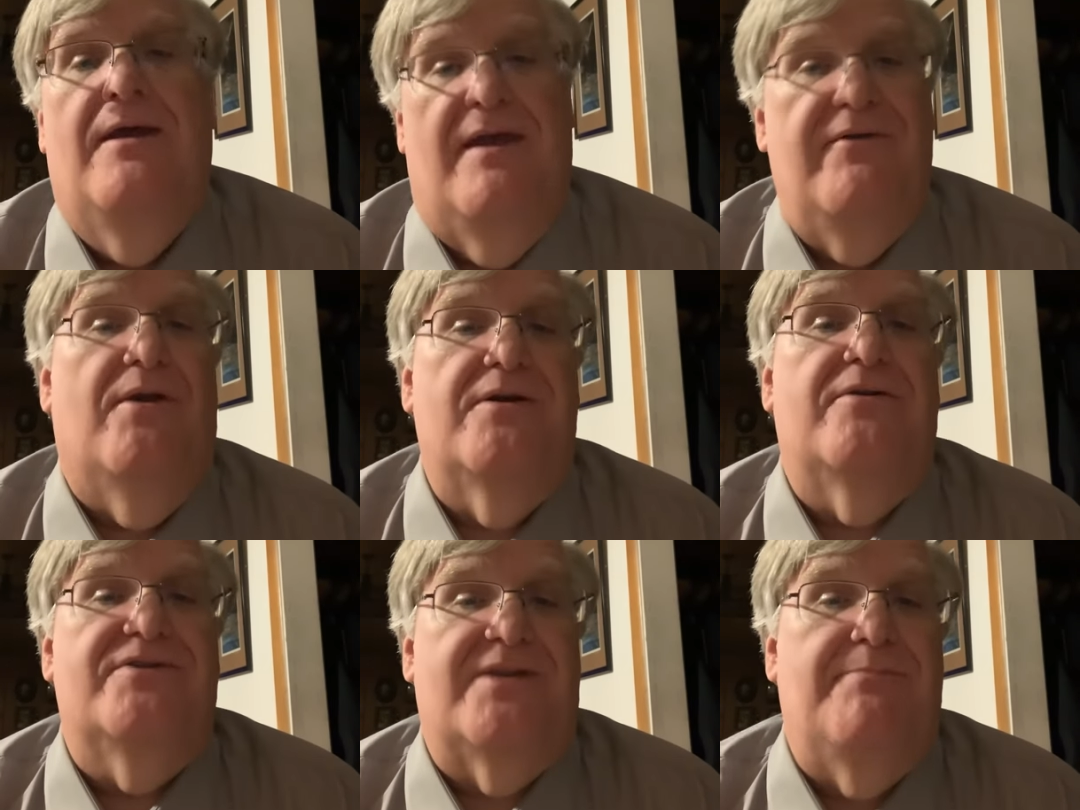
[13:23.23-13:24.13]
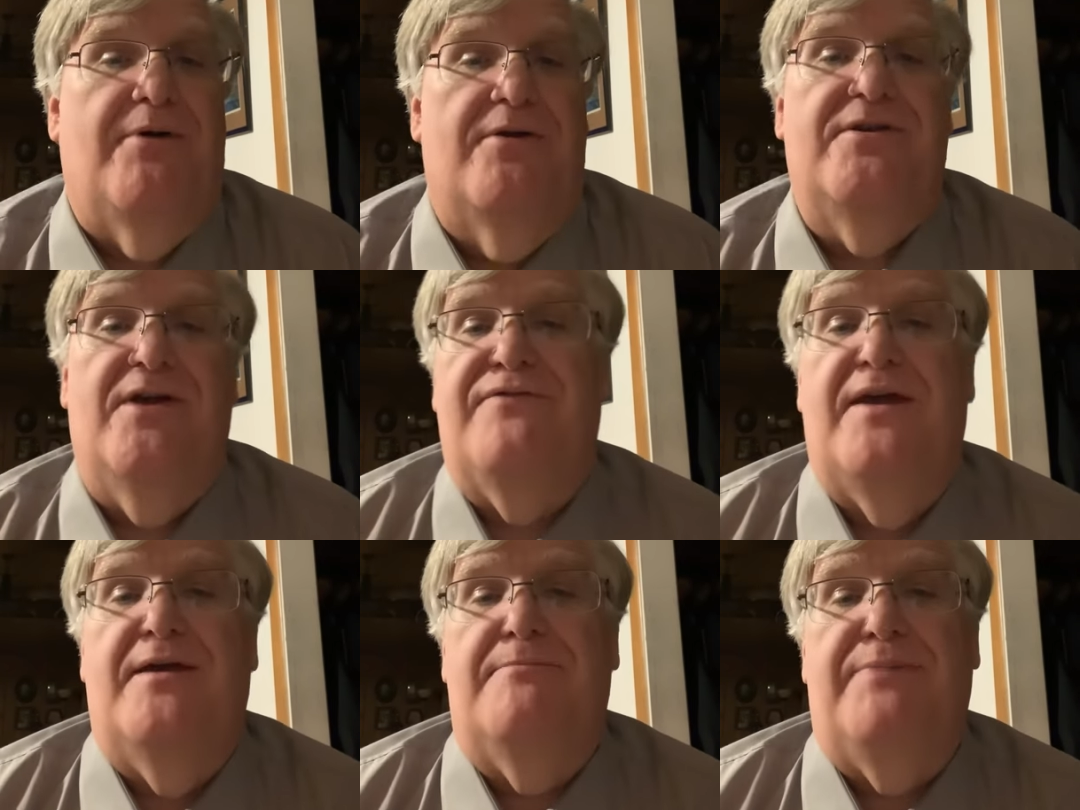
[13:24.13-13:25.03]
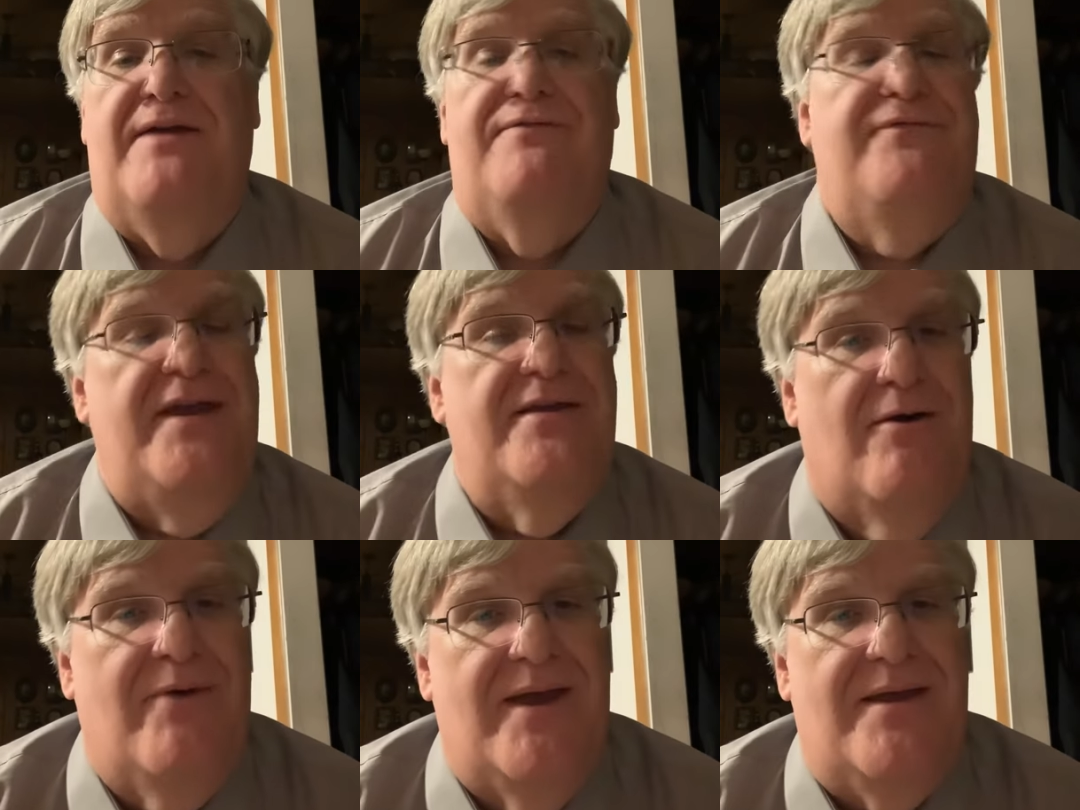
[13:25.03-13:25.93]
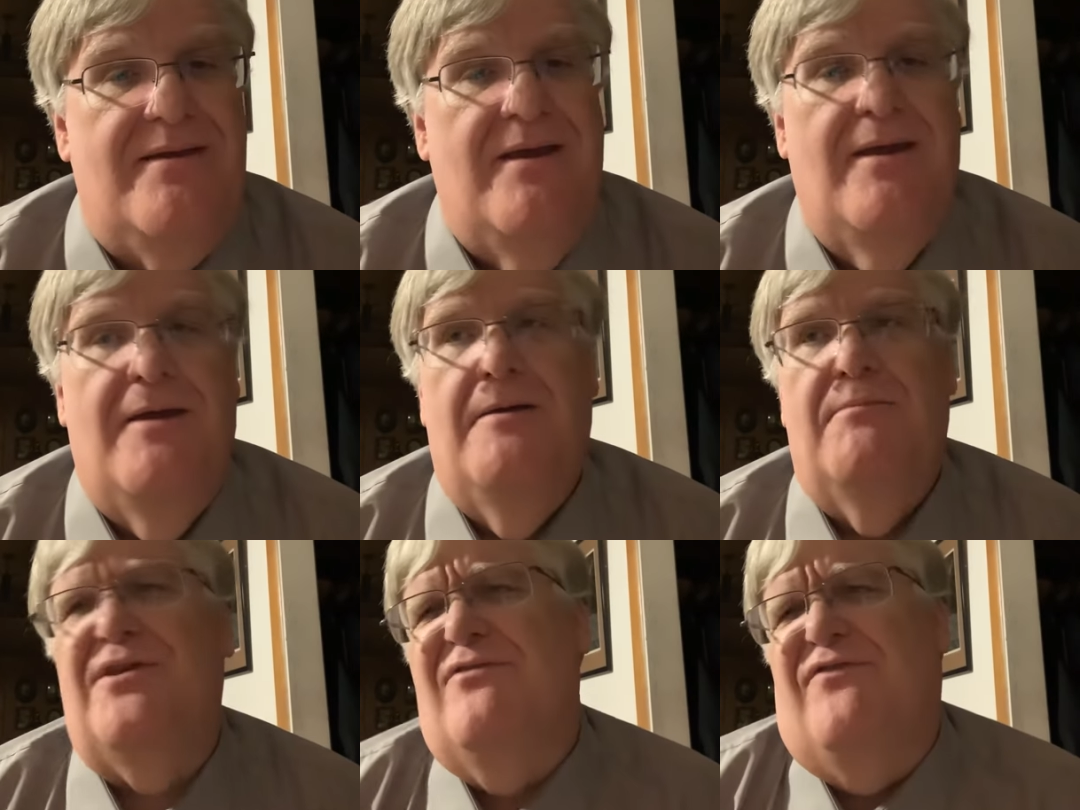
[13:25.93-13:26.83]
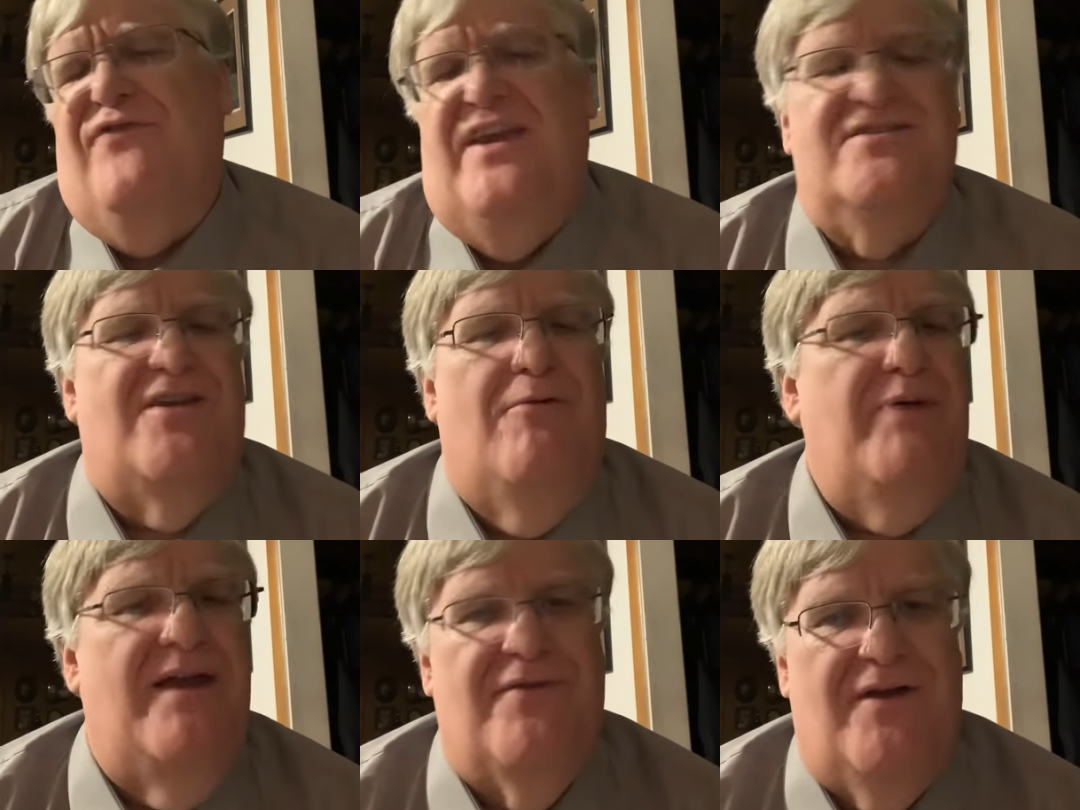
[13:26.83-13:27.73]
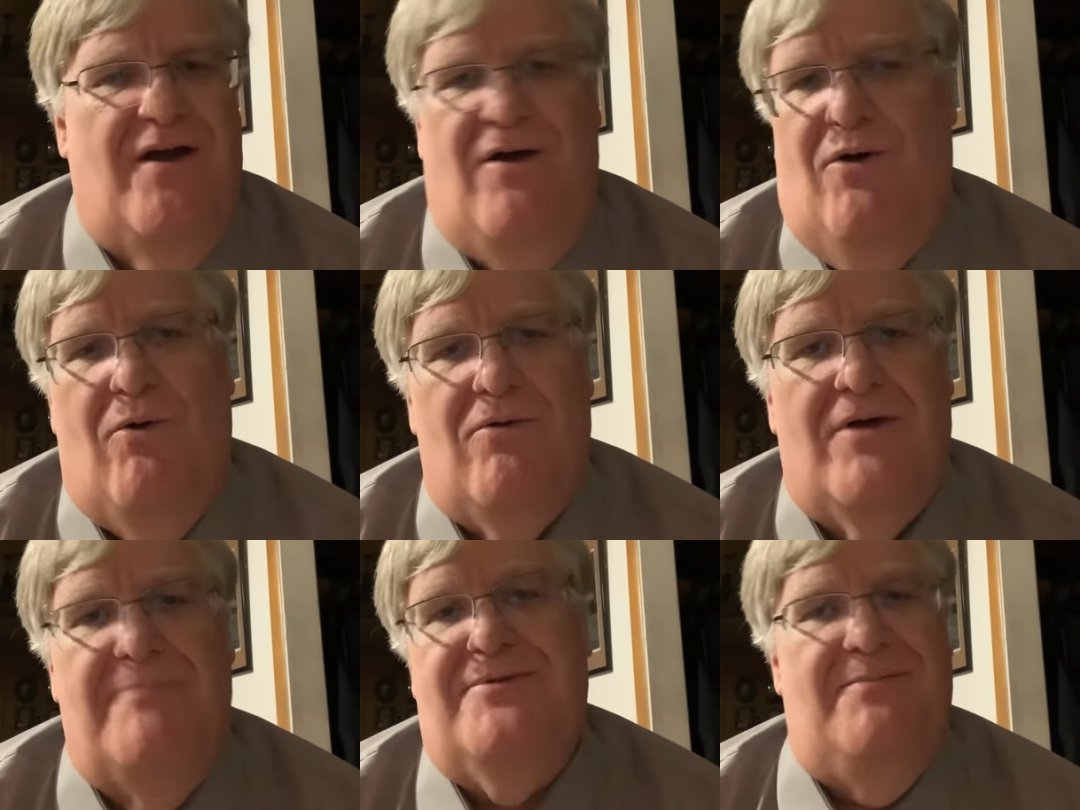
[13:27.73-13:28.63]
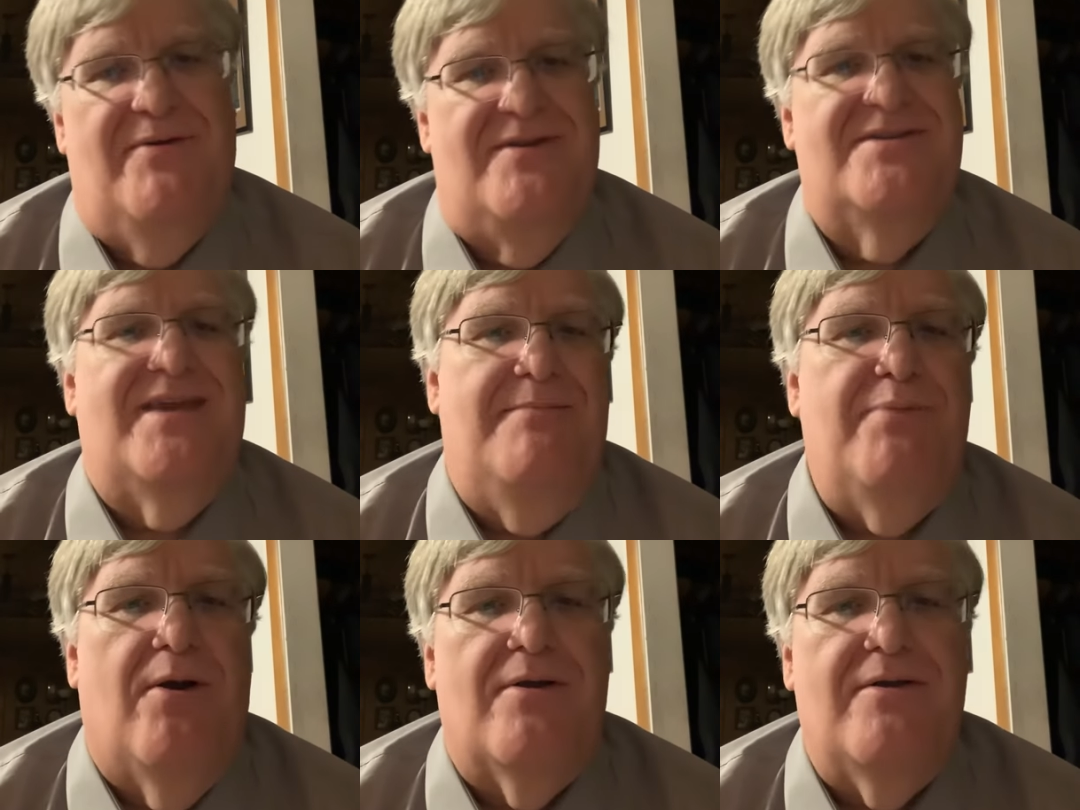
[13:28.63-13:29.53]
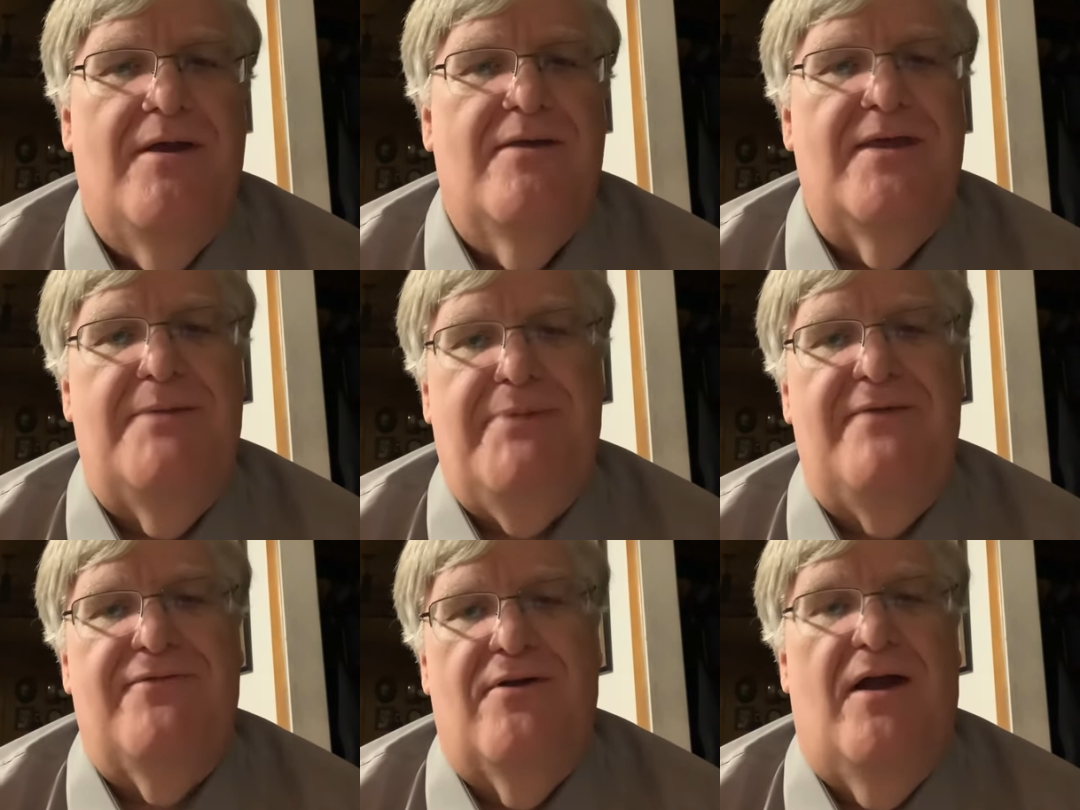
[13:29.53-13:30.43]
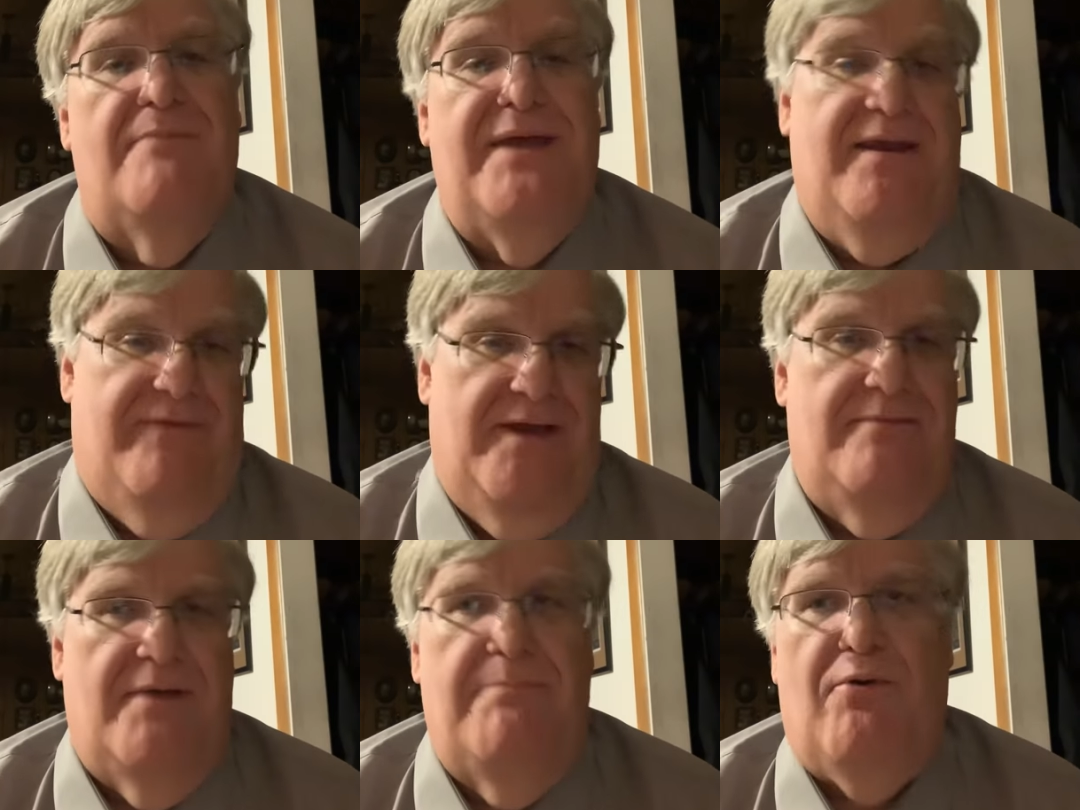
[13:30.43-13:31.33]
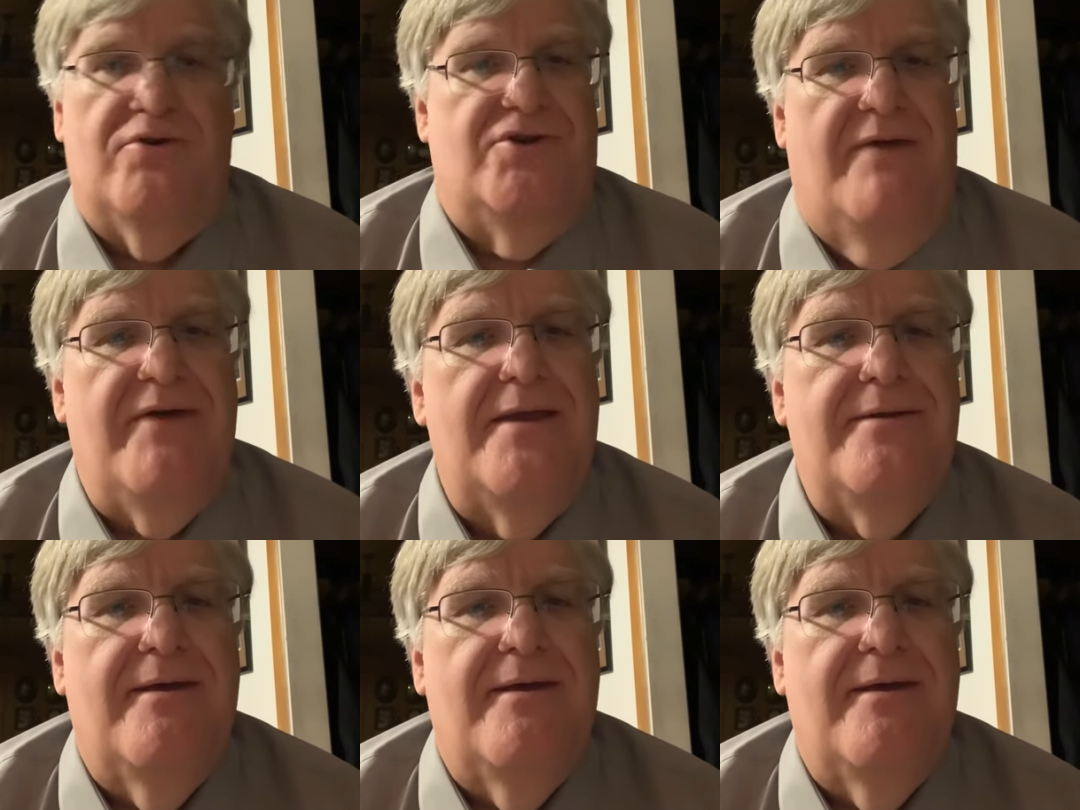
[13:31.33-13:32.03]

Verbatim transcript: If you want to go to state park, you got to pay a, pay a fee to go in. But those fees don't pay for the whole upkeep of the state park. They pay for a bit of it, a portion of it.